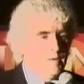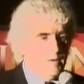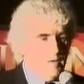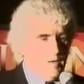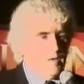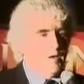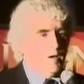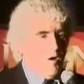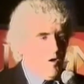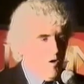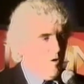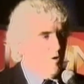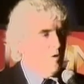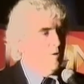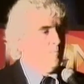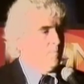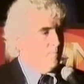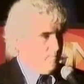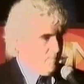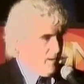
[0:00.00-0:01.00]

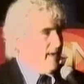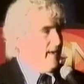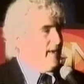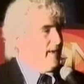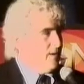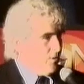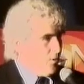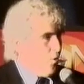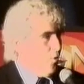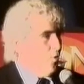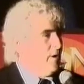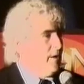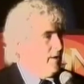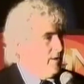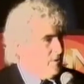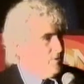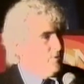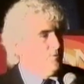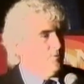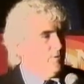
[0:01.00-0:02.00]
all playing
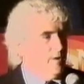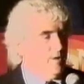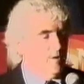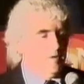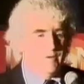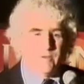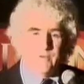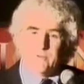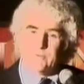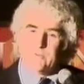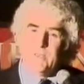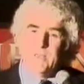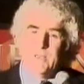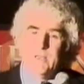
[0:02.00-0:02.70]
according to here in the country,